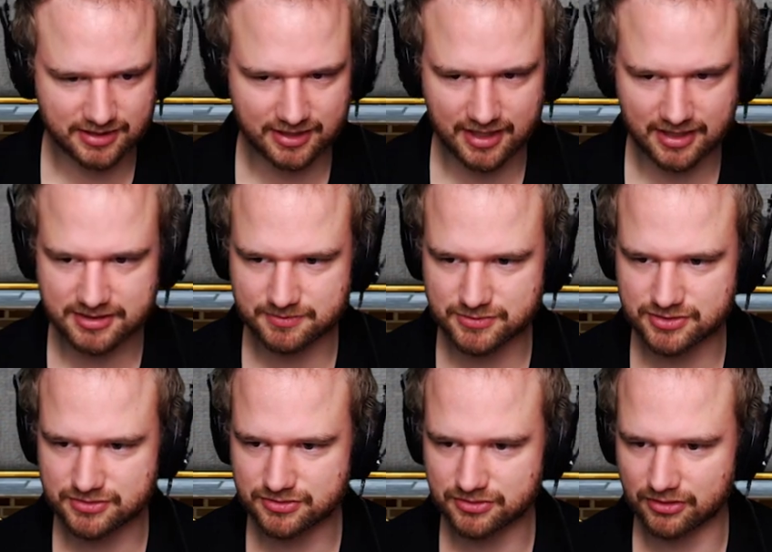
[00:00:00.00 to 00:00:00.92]
get them
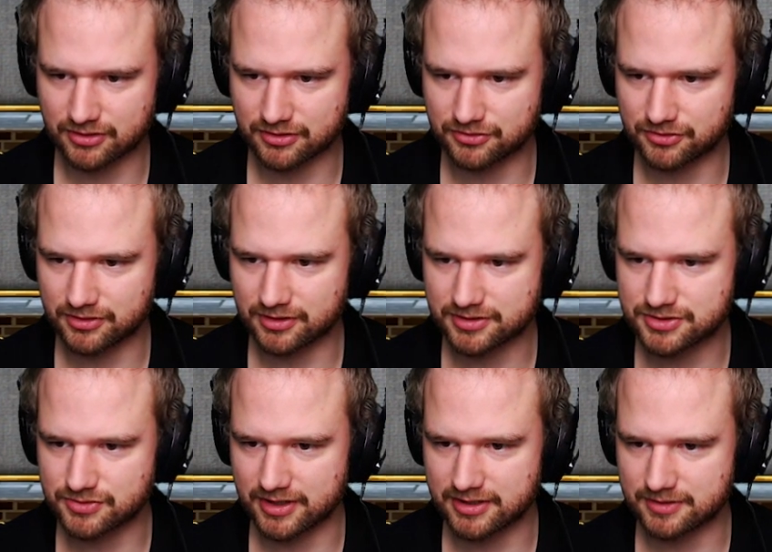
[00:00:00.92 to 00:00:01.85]
to
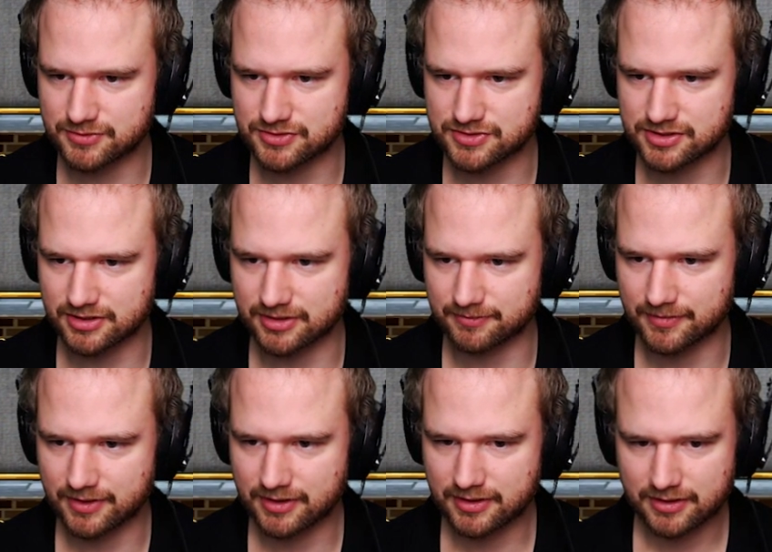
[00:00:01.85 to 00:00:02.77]
train them to
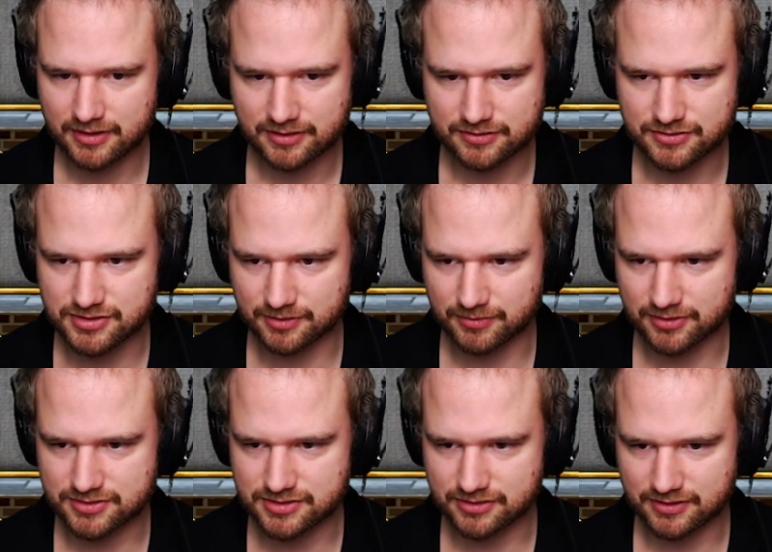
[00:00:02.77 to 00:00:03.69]
some
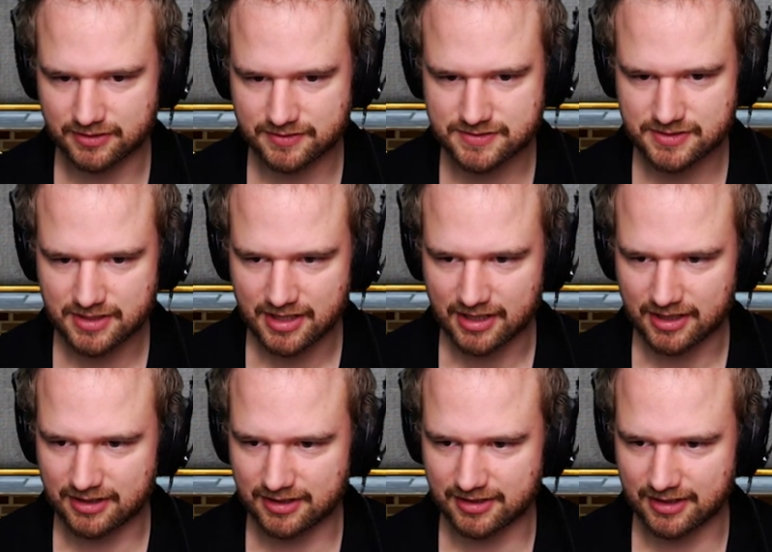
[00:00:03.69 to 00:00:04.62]
good units.
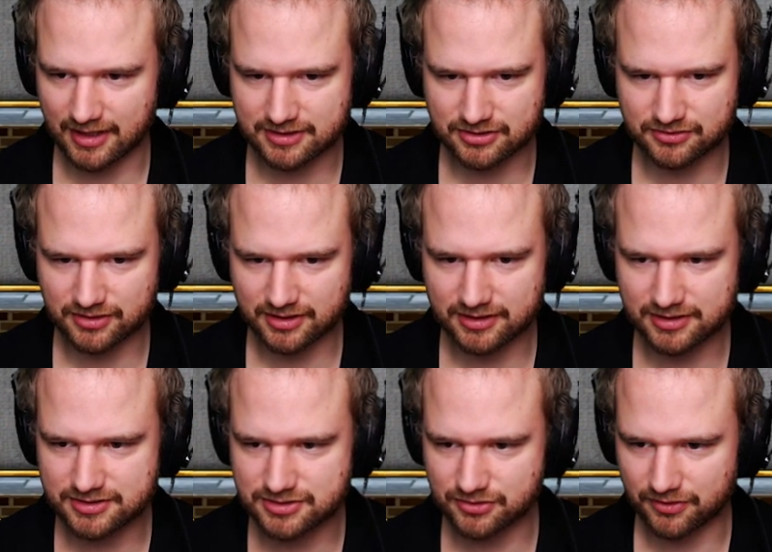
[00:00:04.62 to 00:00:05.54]
Yeah, I don't really
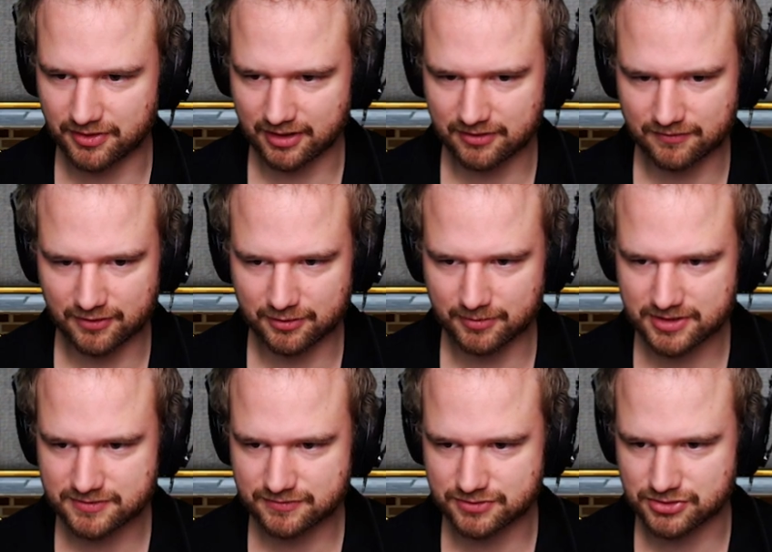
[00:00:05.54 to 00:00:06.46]
need you. Thank you very
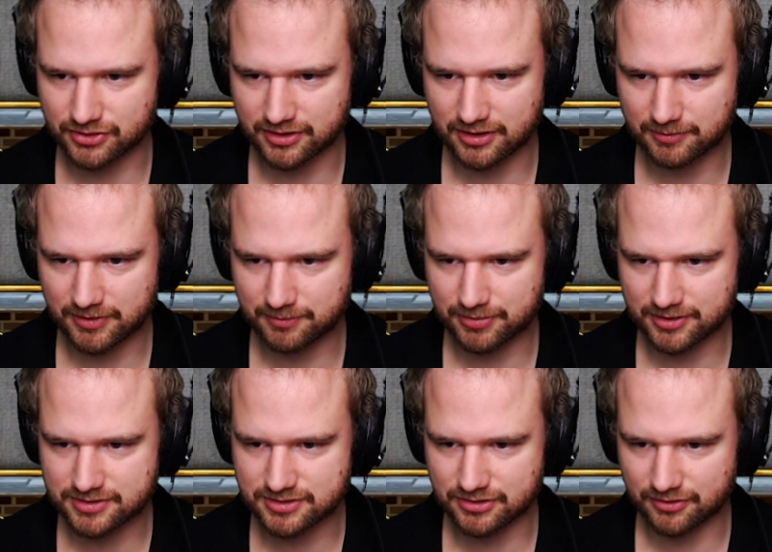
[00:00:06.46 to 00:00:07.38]
much for joining me,
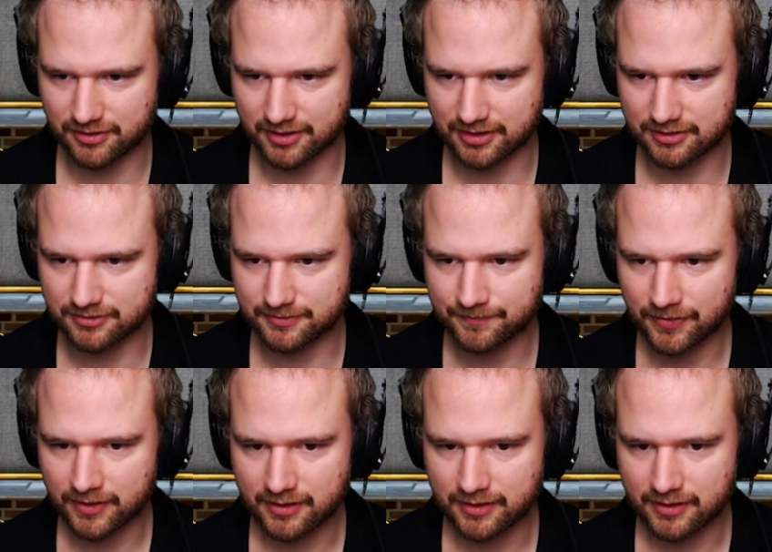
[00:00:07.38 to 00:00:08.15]
but no, thank you.